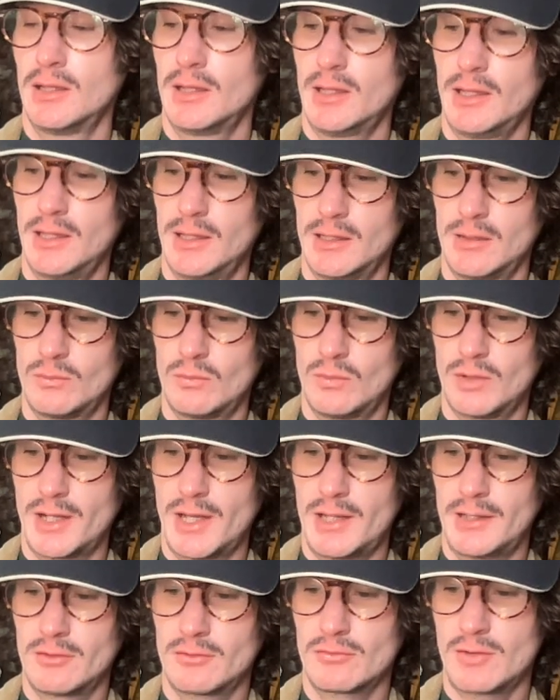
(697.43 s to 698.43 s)
And when
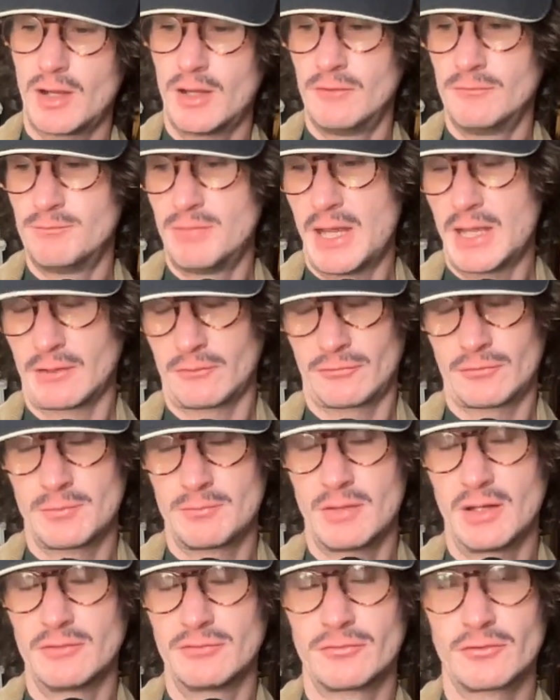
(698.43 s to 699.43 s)
I arrived back from
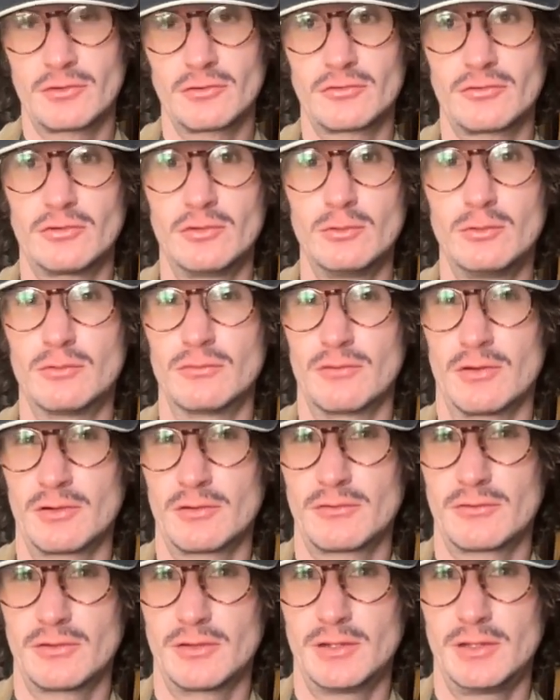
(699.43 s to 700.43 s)
my first
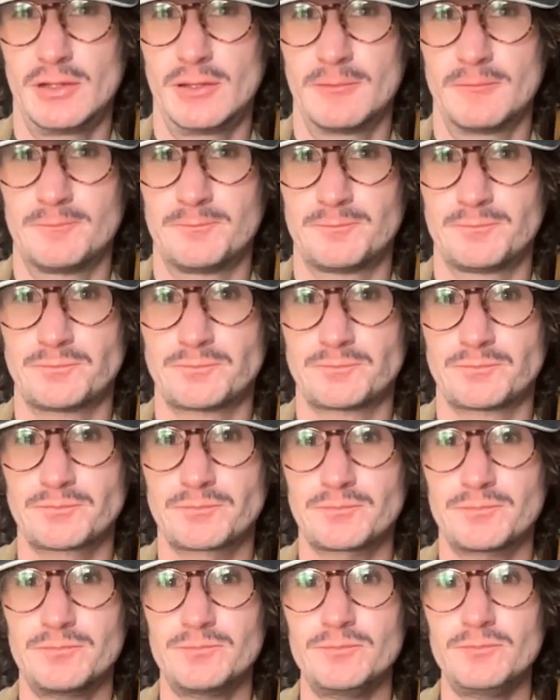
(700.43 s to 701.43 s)
university,
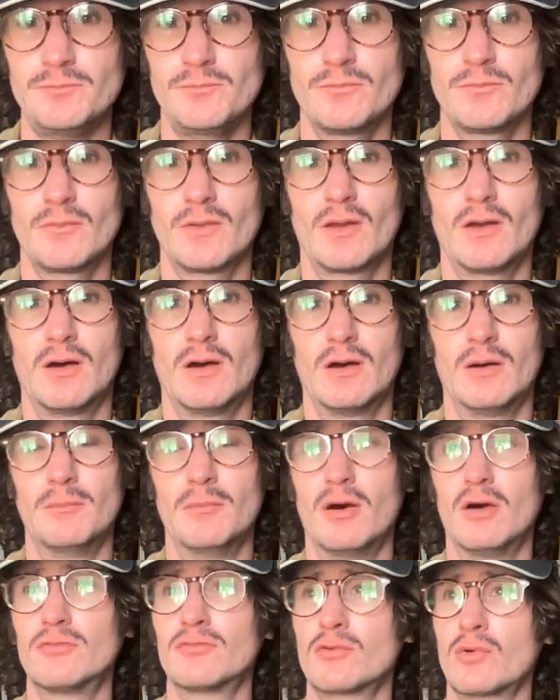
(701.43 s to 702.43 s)

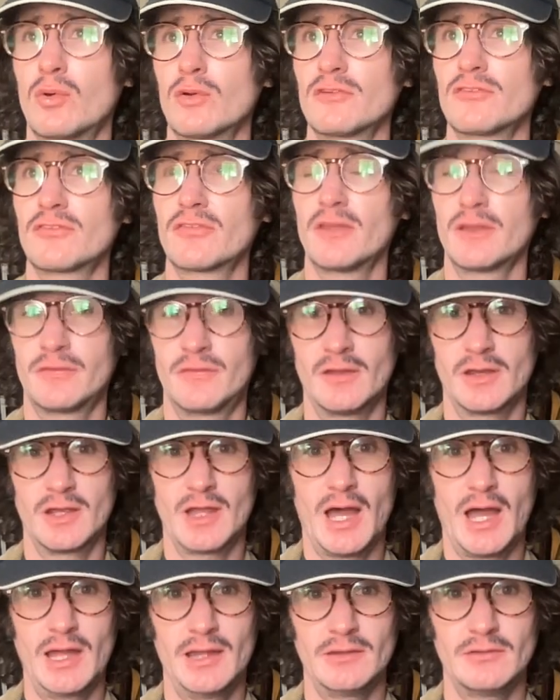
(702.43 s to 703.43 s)
of course, like the
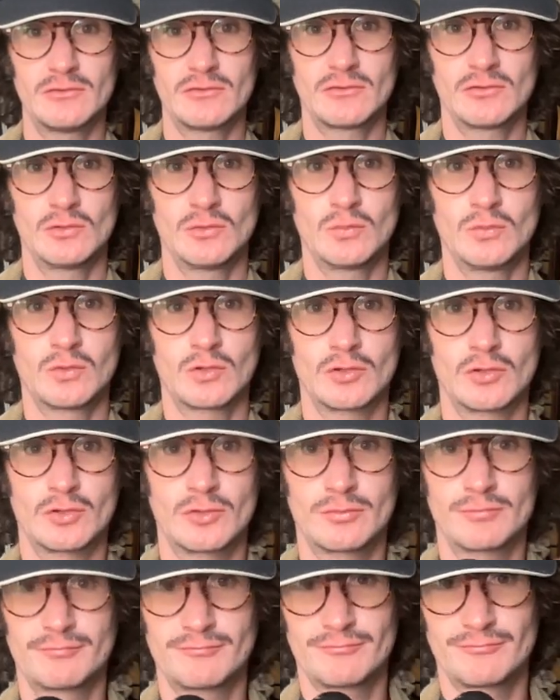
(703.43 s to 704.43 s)
guys who
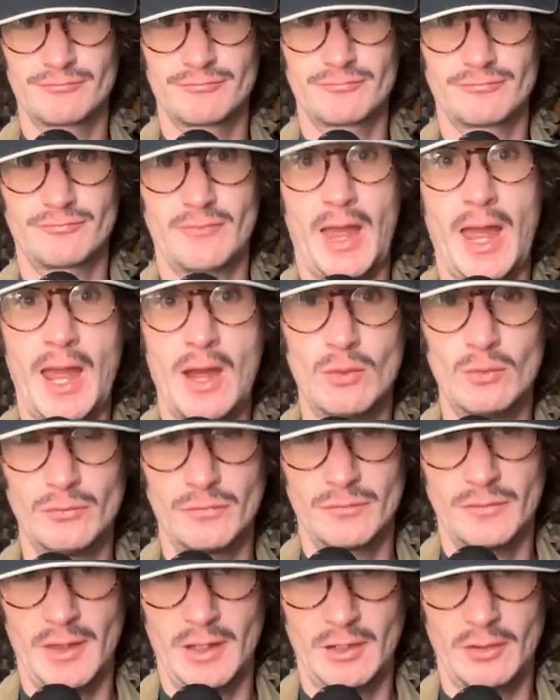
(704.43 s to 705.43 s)
were out
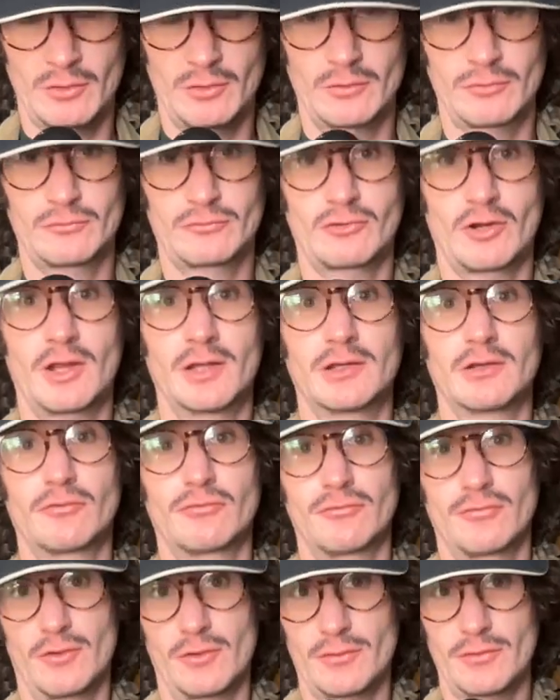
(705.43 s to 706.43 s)
there trying to
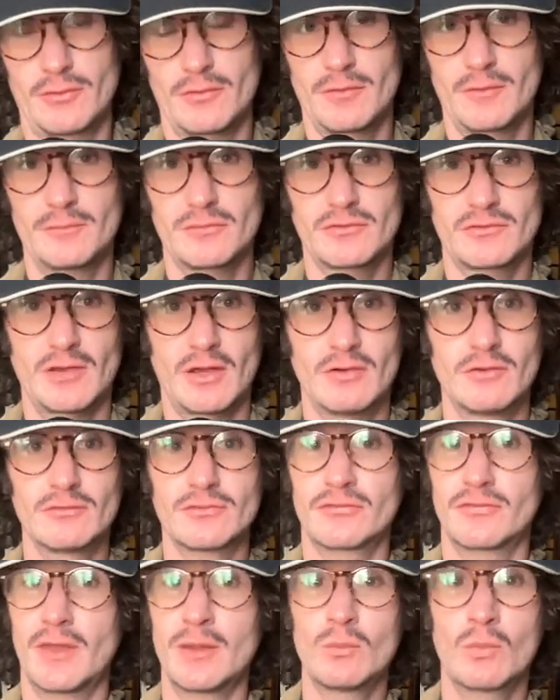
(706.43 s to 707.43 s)
further
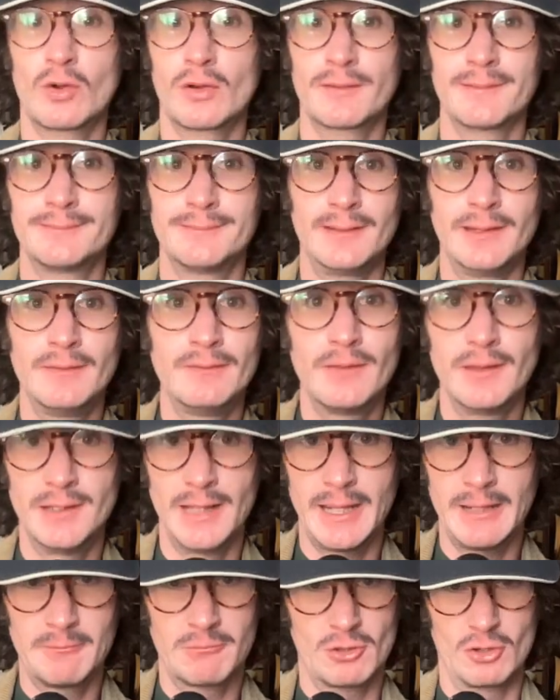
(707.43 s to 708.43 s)
themselves, they weren't in the
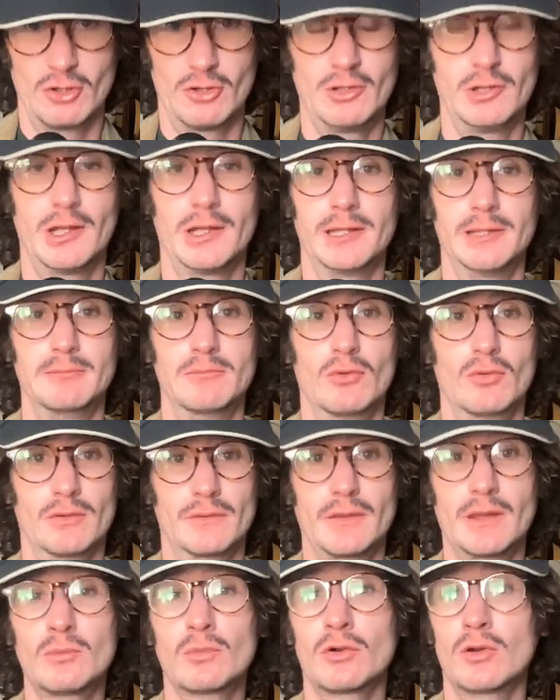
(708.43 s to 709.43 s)
neighborhood anymore.
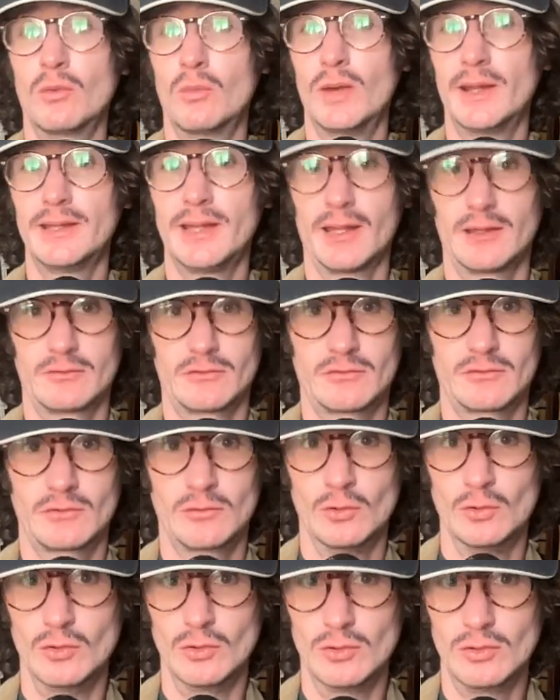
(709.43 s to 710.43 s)
They were away at
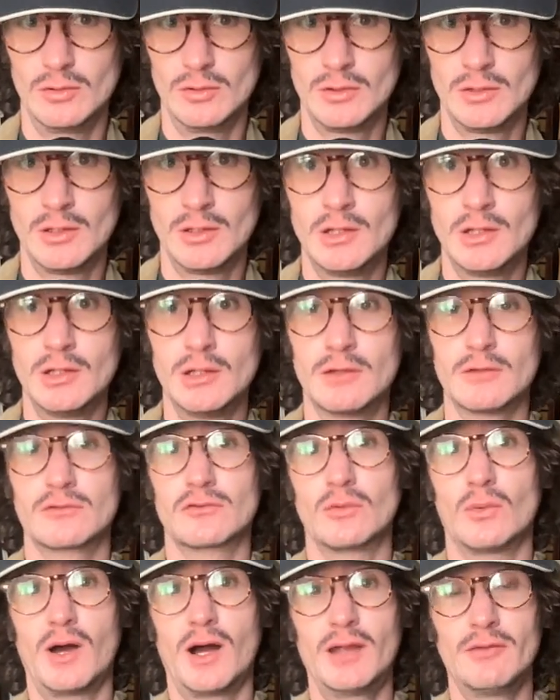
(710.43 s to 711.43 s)
school.
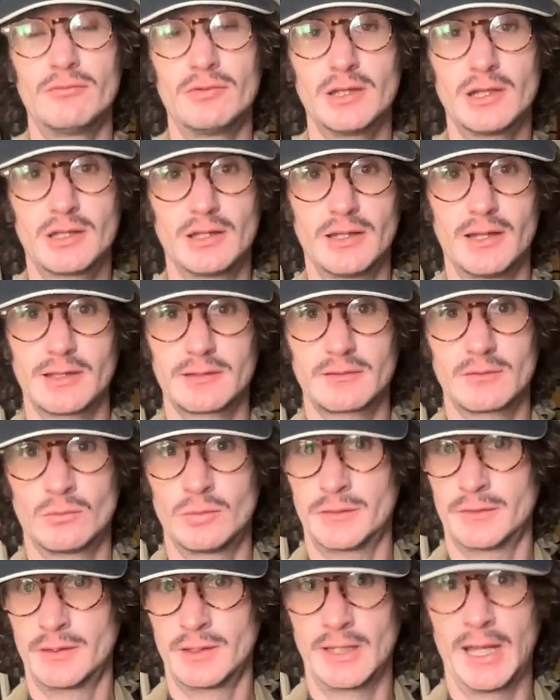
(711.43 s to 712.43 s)
So I reconnected
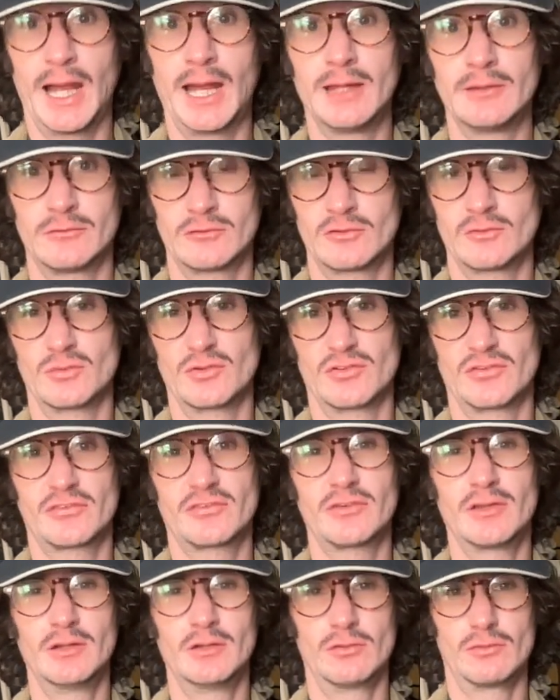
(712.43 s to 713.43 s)
with the guys who were
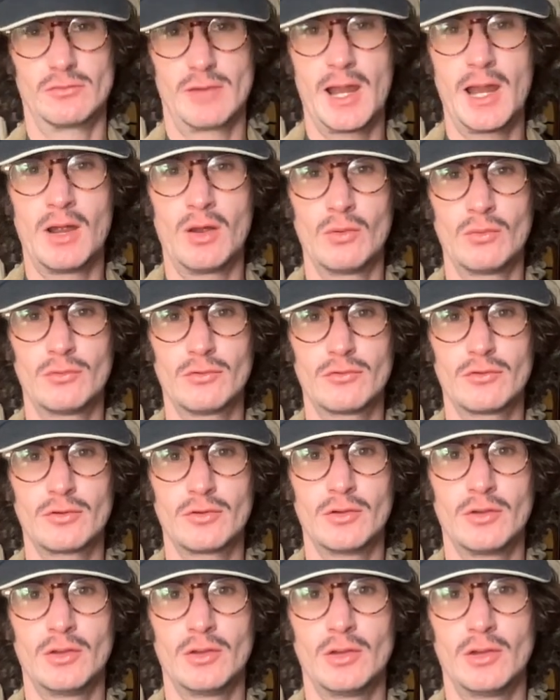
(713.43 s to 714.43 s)
still around.
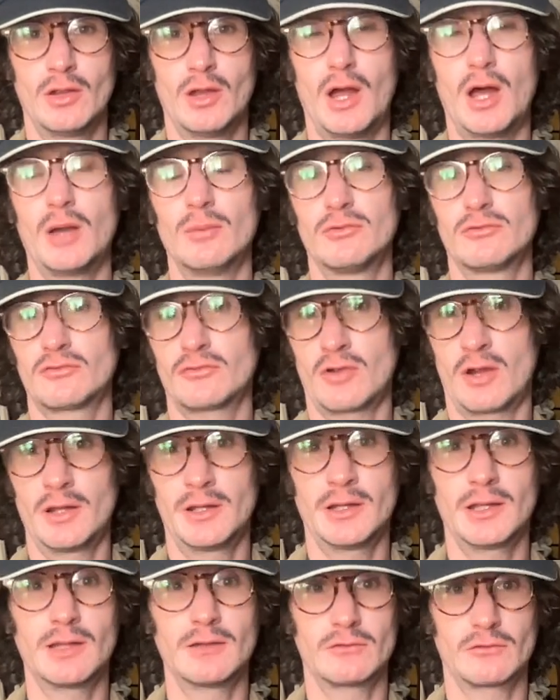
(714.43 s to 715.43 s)
I was trying to
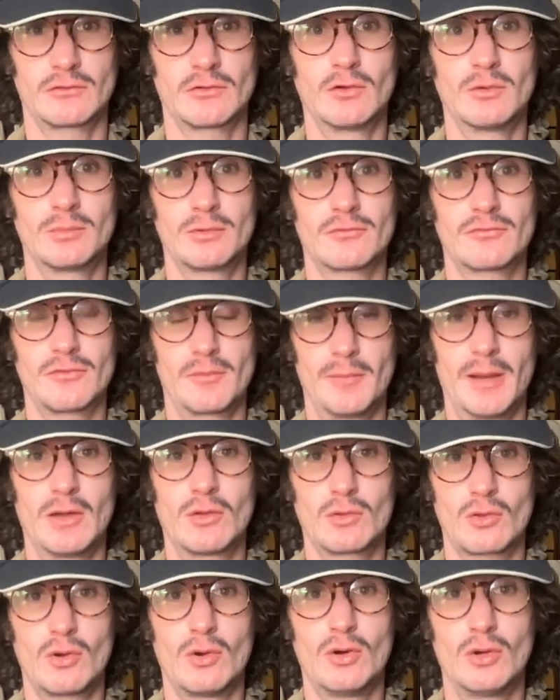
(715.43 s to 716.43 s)
get sober from
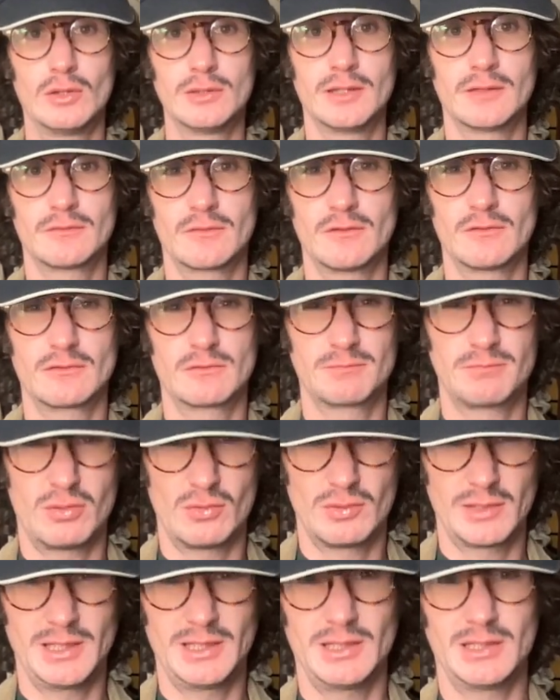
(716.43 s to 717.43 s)
alcohol at this
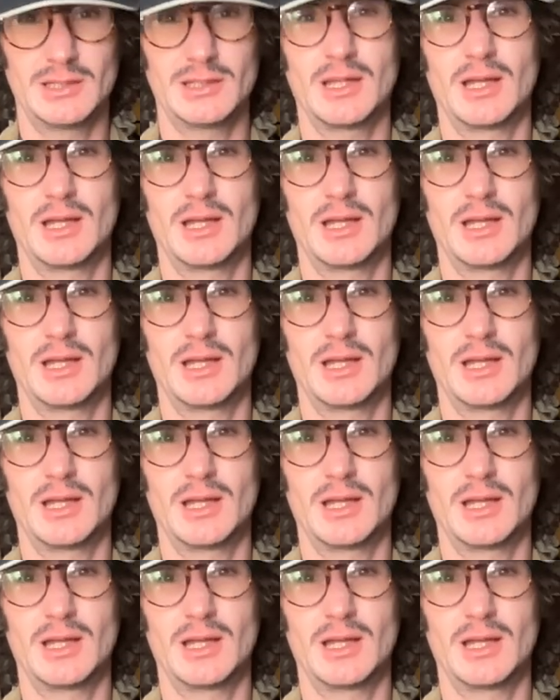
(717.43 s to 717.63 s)
point.